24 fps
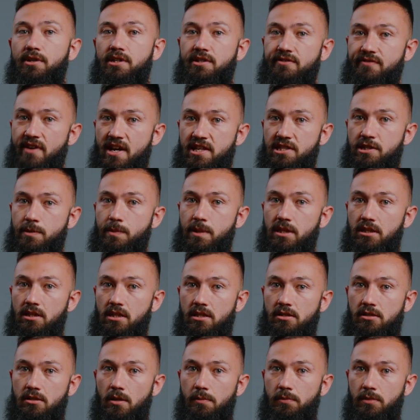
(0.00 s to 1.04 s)
investment than
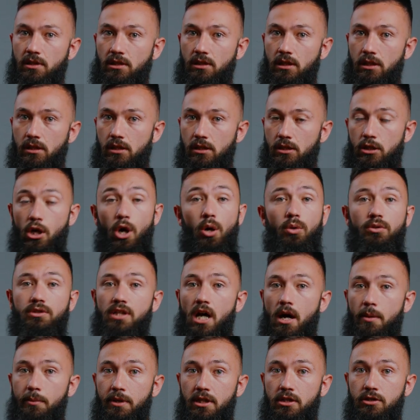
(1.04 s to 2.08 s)
something like a
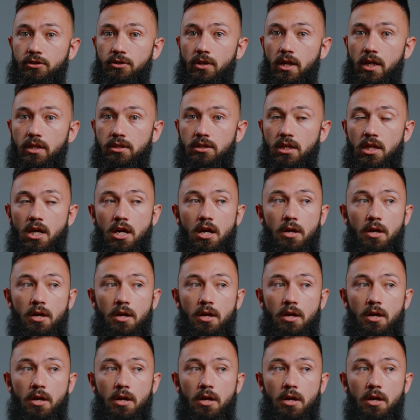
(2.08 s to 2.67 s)
codominant trait,